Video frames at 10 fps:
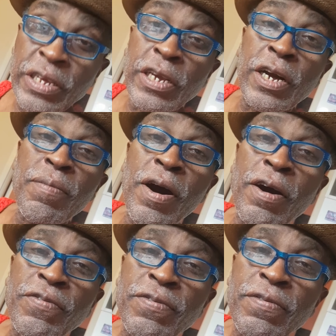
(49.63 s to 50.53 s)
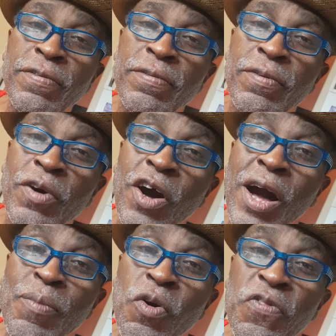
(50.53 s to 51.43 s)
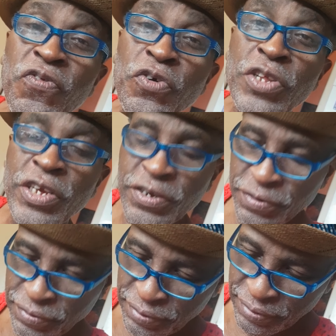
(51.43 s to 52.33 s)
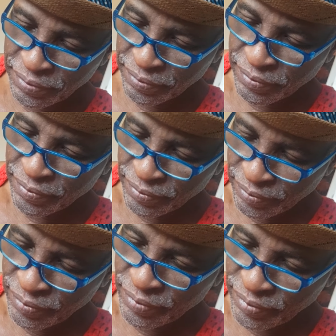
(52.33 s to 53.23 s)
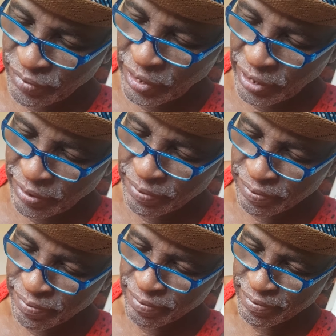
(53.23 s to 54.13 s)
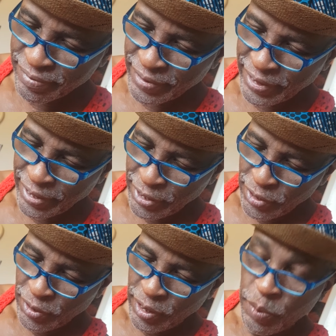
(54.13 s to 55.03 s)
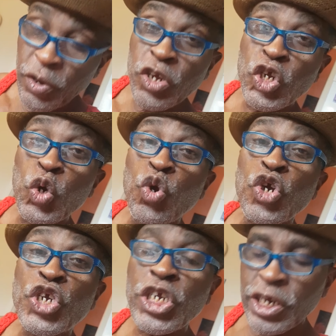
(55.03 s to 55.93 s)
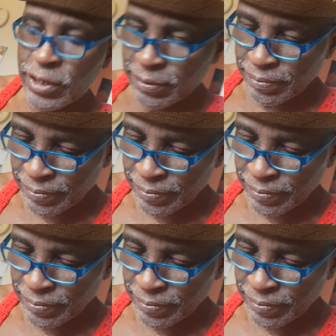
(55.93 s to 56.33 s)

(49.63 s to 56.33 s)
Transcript: Eek-A-Mouse almost 30 years. Okay? I'm going to show you shit